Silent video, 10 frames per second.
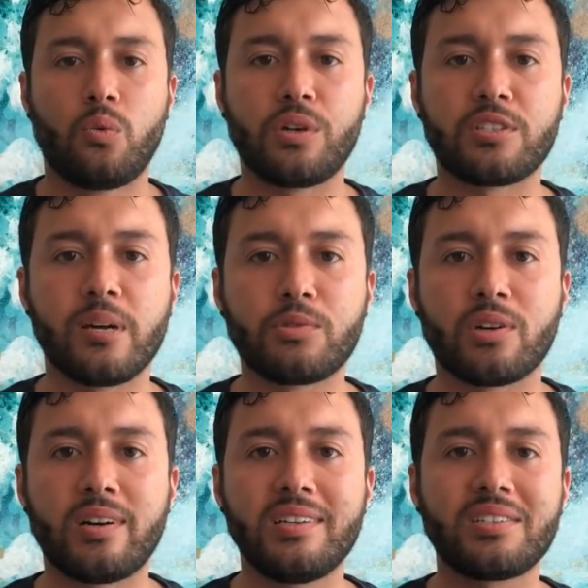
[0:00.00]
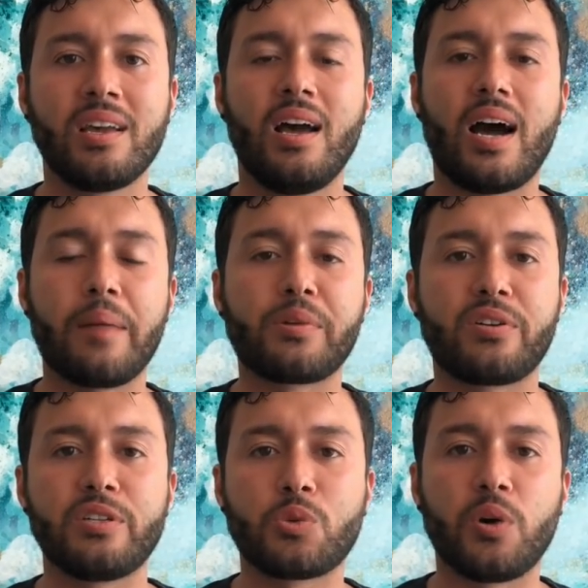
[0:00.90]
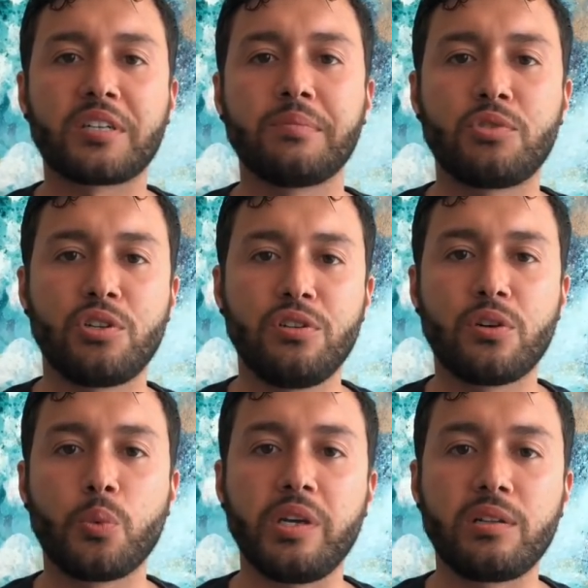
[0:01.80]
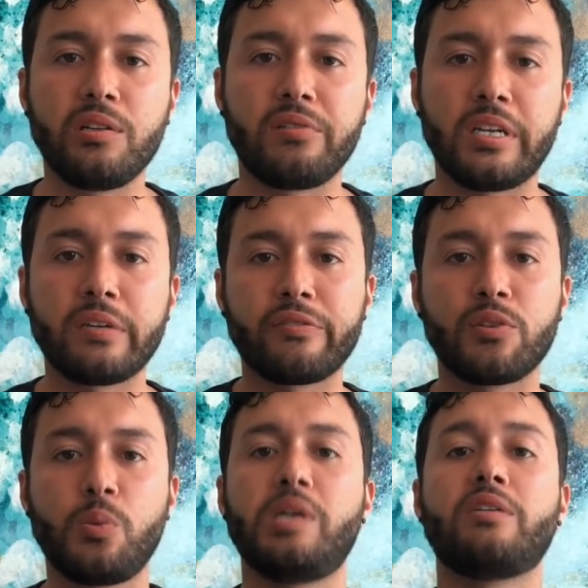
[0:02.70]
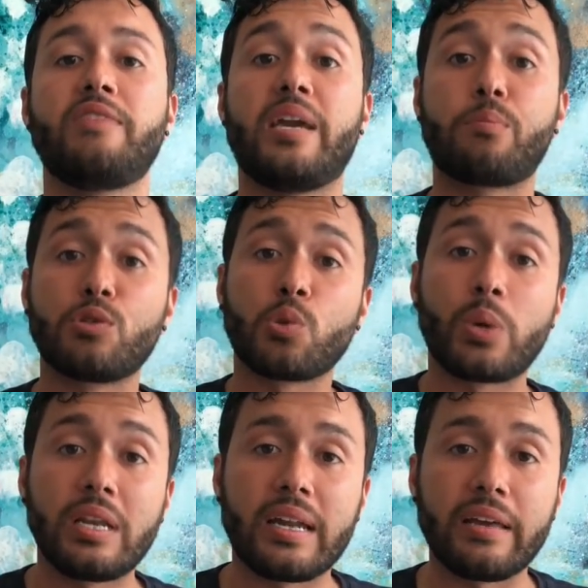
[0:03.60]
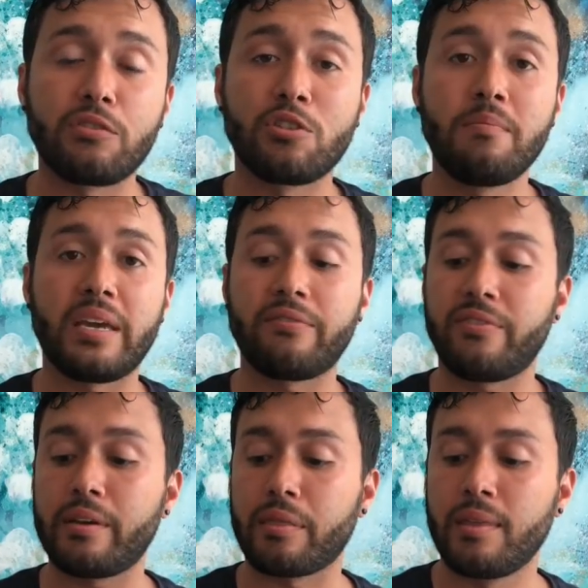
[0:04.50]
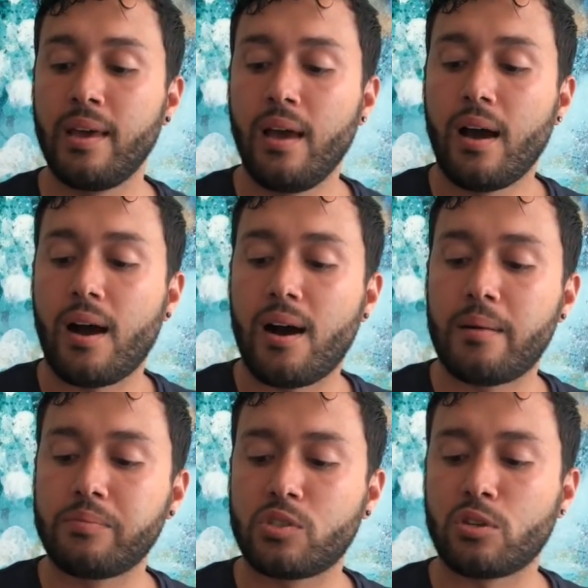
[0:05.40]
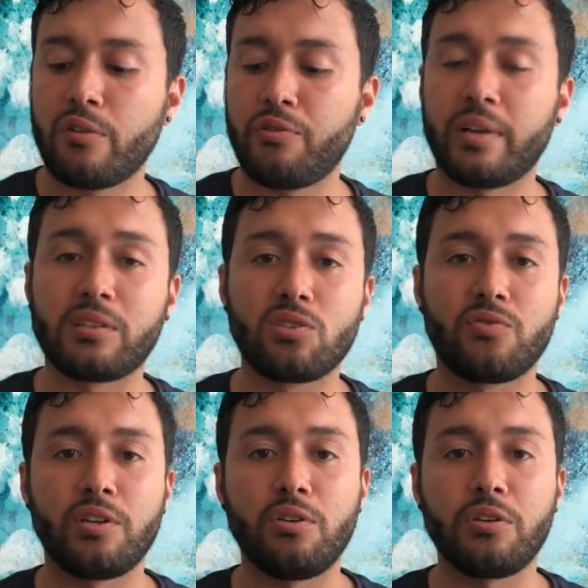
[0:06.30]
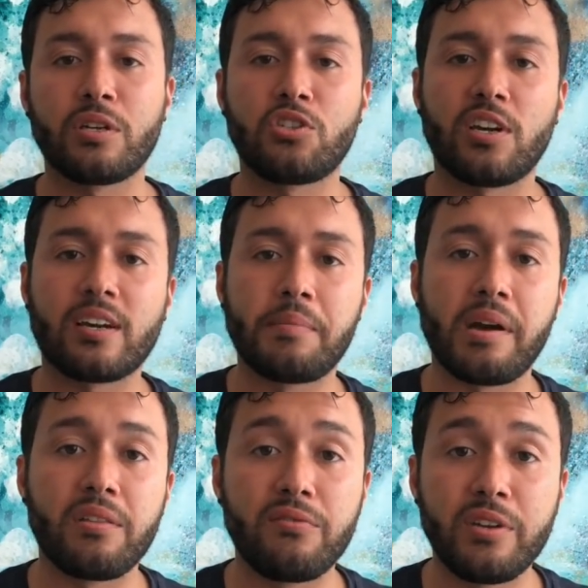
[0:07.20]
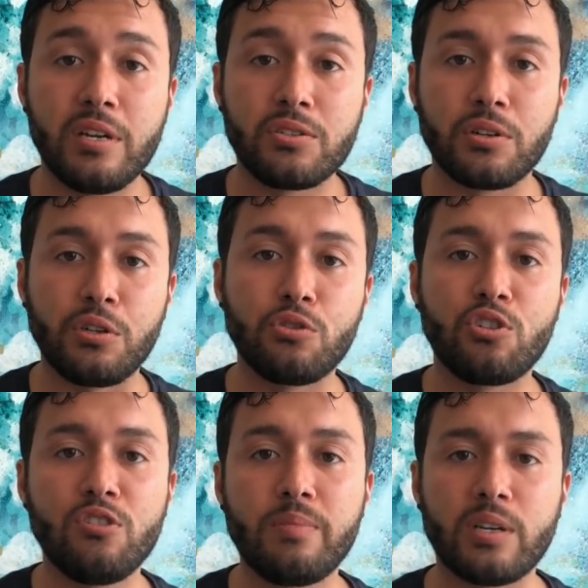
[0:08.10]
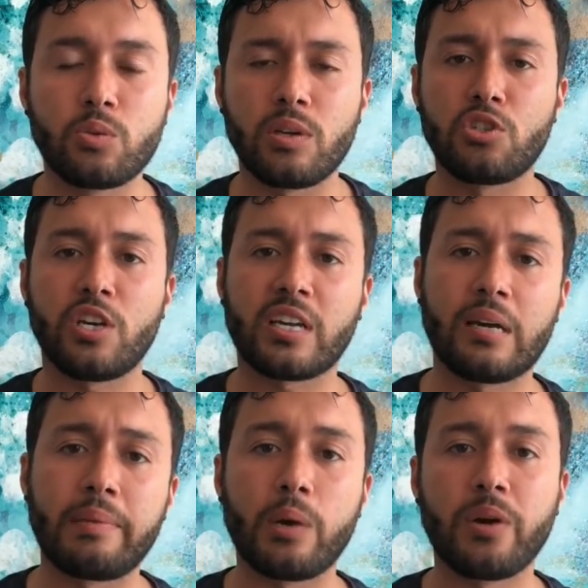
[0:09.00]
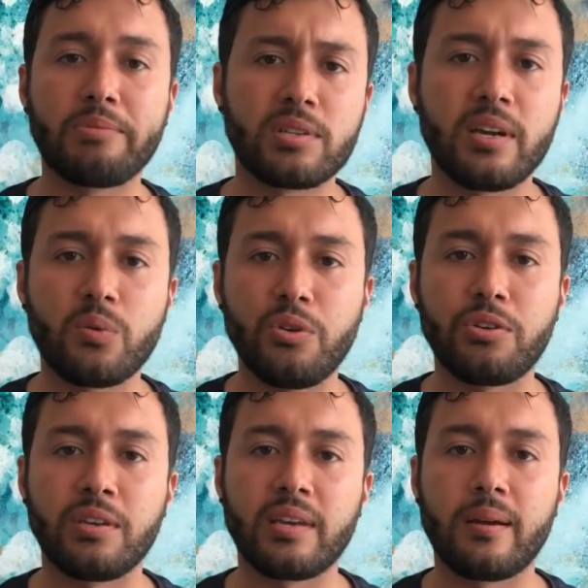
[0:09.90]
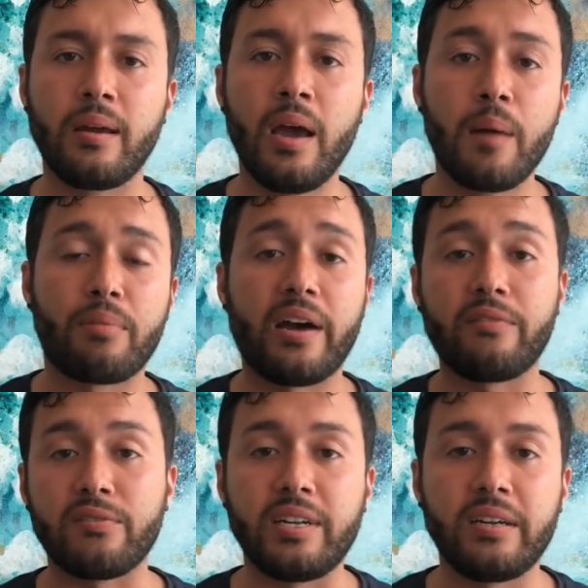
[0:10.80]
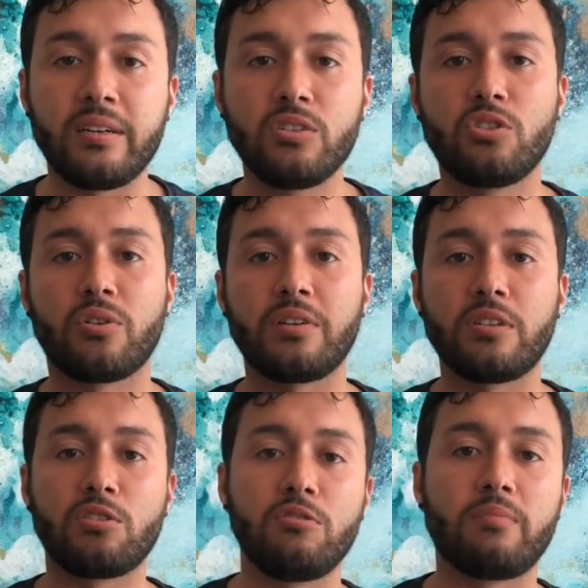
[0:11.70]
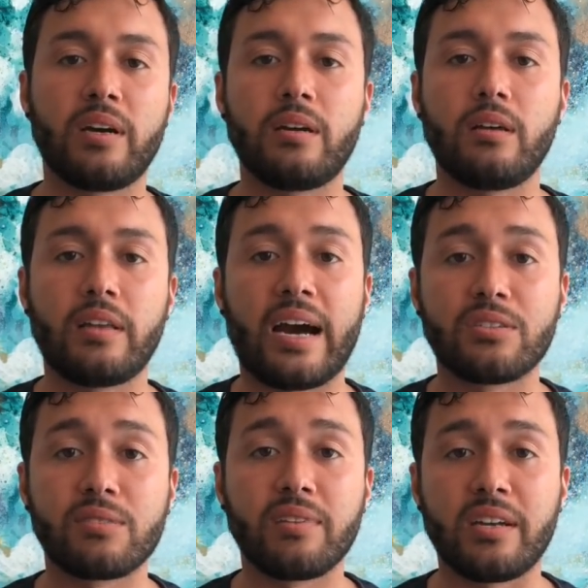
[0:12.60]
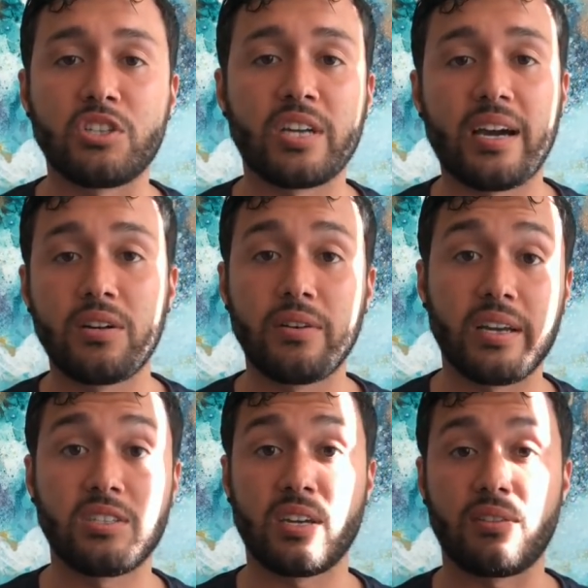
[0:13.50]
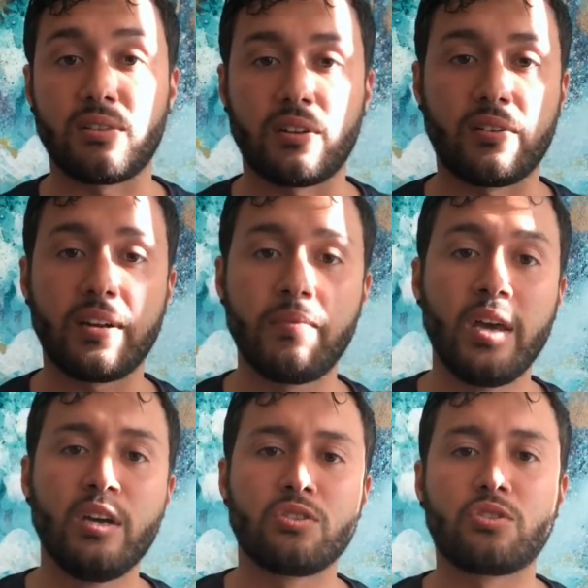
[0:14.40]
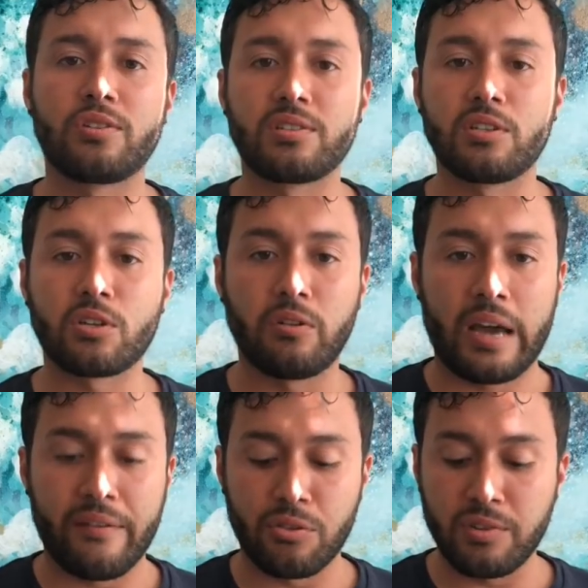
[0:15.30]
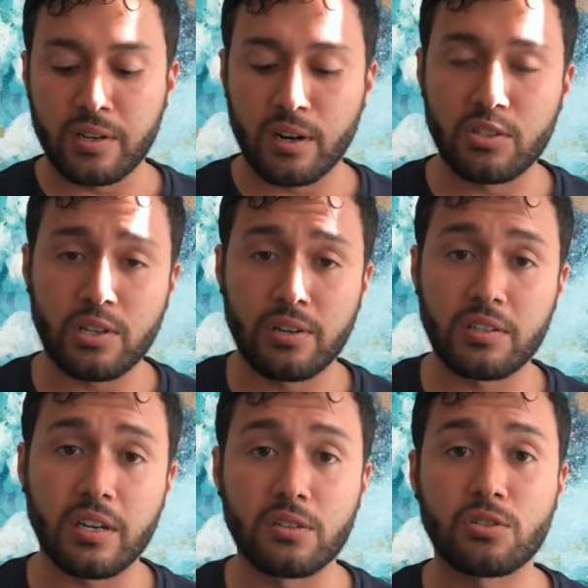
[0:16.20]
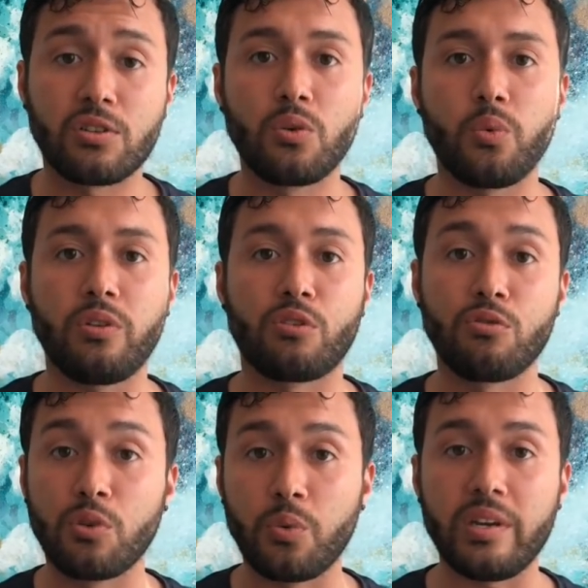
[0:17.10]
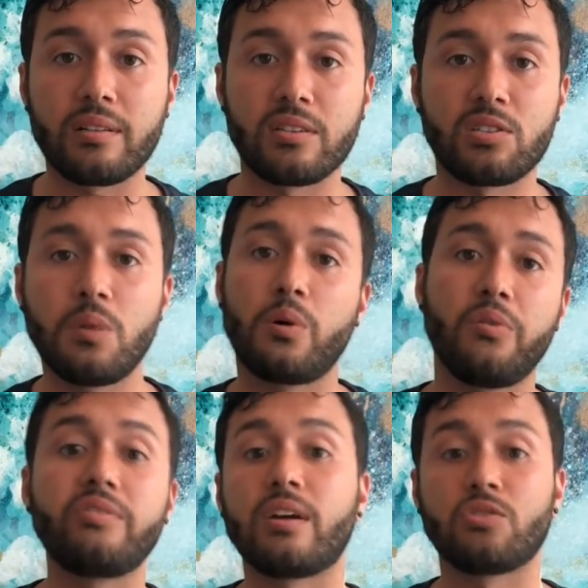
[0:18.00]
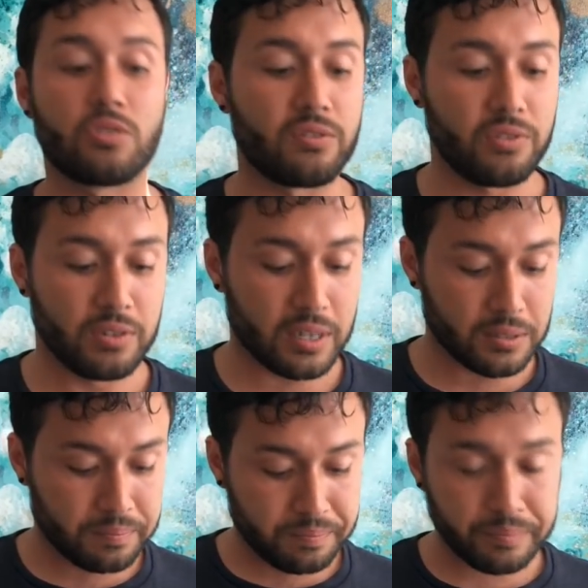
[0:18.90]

What's up, Taurus? I'm Chris. Welcome to your weekly reading for the week of April twenty-ninth to May fifth. Um, so if you like this video, you can check out my other videos on YouTube, as well as check out my website where you can get private readings, donate to my the House of Light and Shadow, et cetera. All right. So Taurus, let's go. I have three cards here to take us to the through the week. Let's see what we've got in store for you guys.